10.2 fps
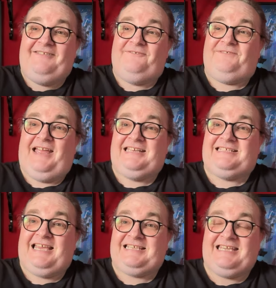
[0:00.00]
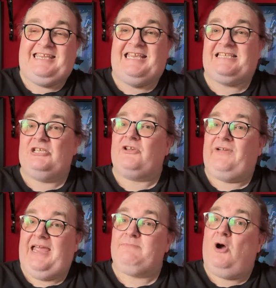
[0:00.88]
Fantastic. Yes, because I've
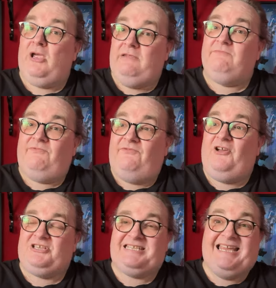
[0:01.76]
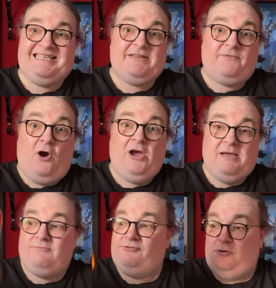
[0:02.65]
had my first taste of
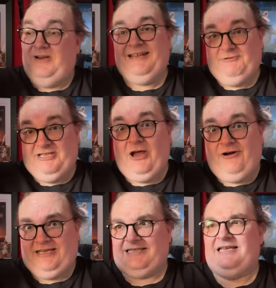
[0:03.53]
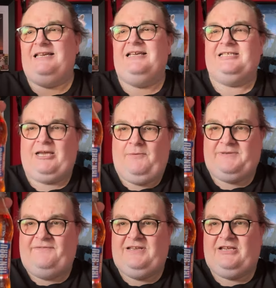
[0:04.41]
Iron Brew and it was nice. So I'm
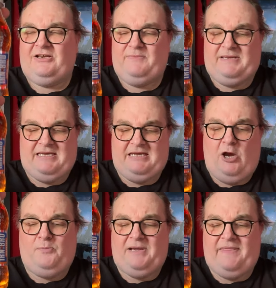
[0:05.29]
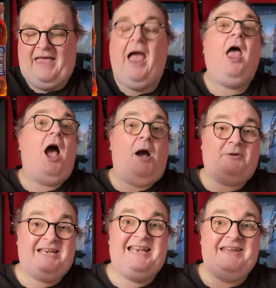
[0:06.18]
definitely going to be opening that. I'm
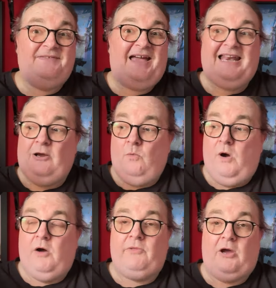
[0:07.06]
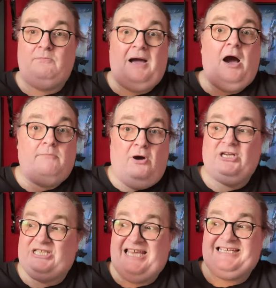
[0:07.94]
going to leave that a little while though. I
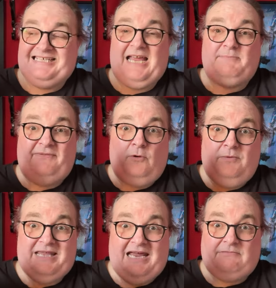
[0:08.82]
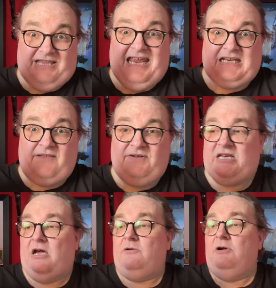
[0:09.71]
might taste that before with the end of the
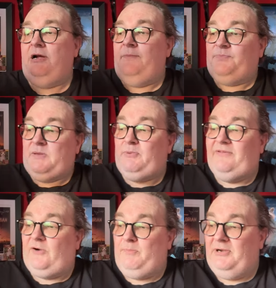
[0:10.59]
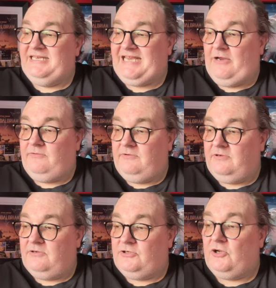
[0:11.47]
video. But if I put it down
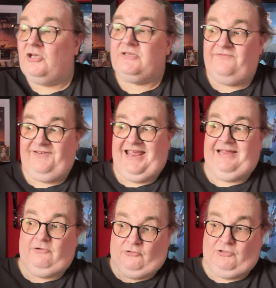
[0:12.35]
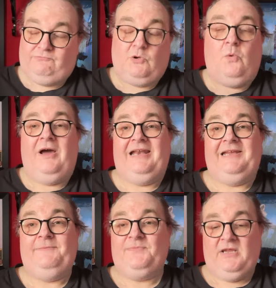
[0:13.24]
nice and flat and
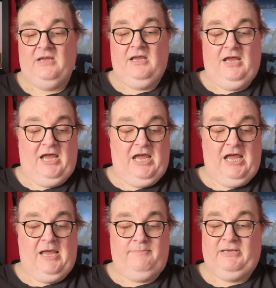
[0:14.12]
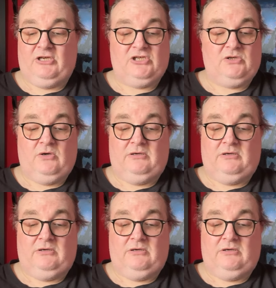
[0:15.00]
quietly, because